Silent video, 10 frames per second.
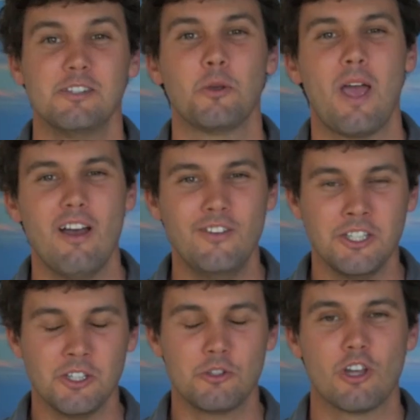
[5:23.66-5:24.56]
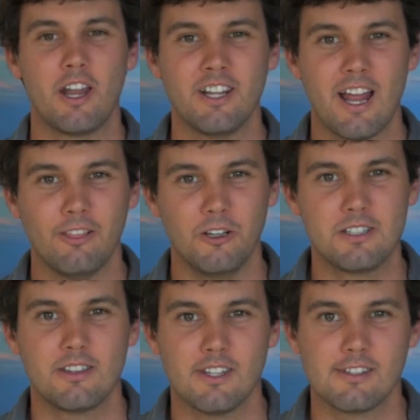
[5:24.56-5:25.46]
So Evan, John and I
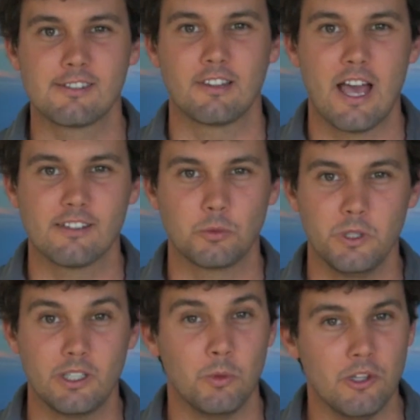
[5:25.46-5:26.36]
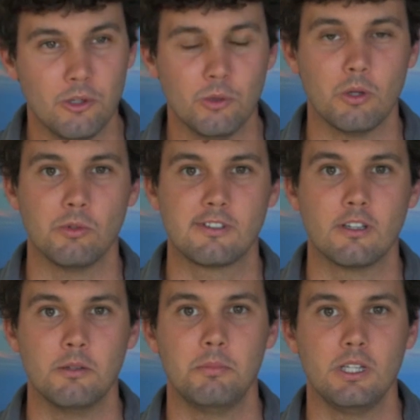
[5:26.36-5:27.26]
looked at this last week, and we knew it was
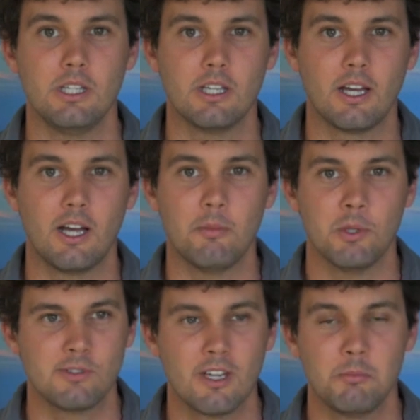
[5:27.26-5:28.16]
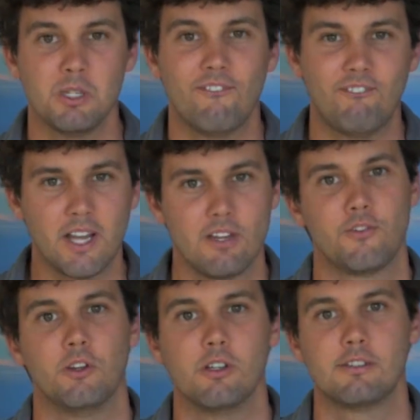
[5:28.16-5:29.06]
going to be a
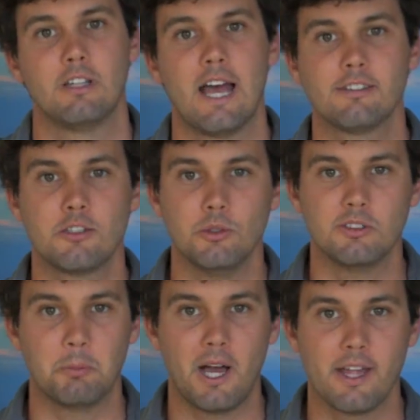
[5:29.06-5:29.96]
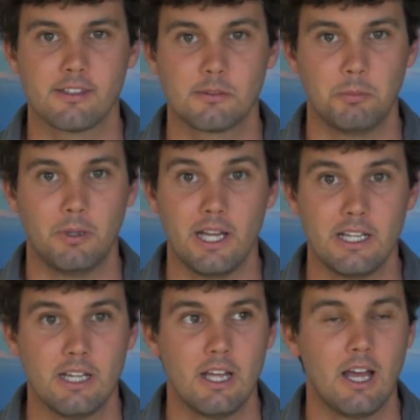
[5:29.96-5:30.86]
fight for those last 2 spots.
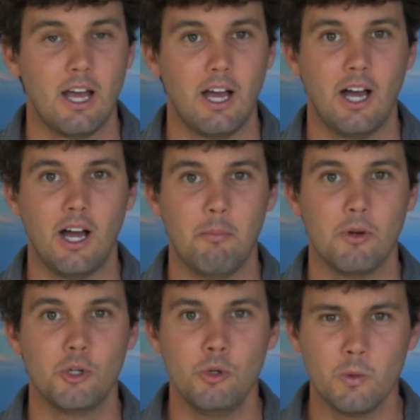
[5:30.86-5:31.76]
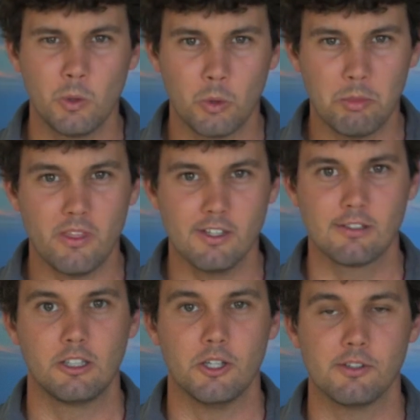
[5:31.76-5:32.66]
But who knew it would be this
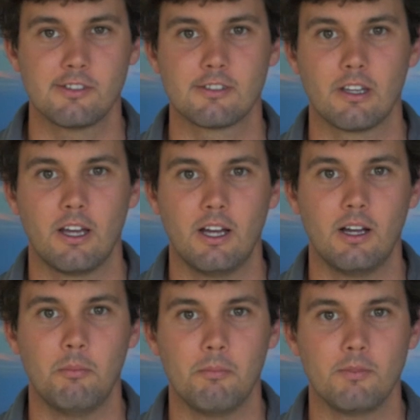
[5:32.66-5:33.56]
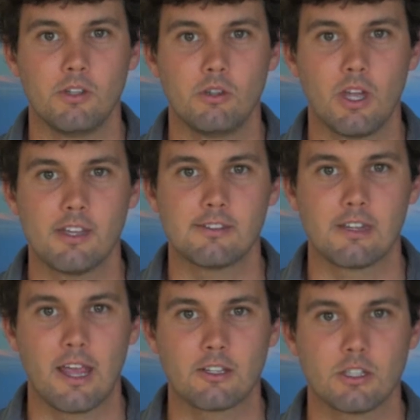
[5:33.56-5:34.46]
close? You
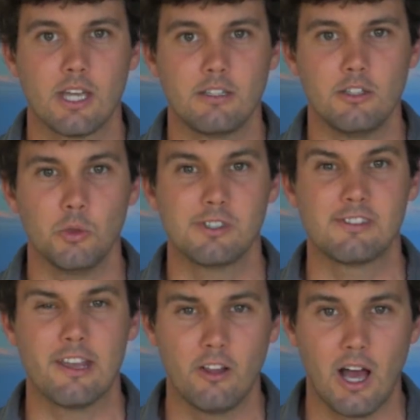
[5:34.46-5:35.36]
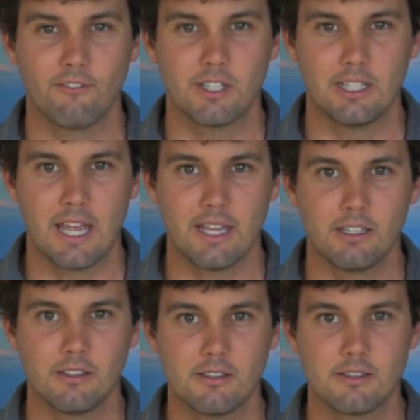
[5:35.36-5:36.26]
guys actually had to do a sail-off to
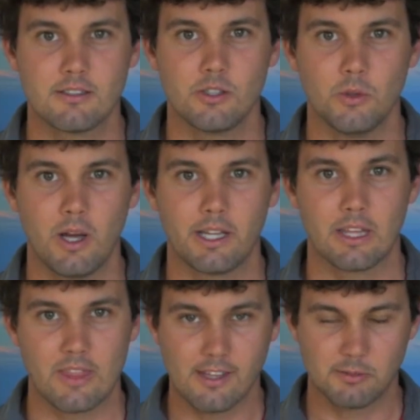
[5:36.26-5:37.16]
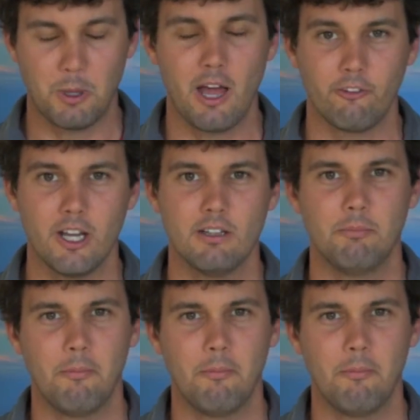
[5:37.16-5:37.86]
get that spot, right?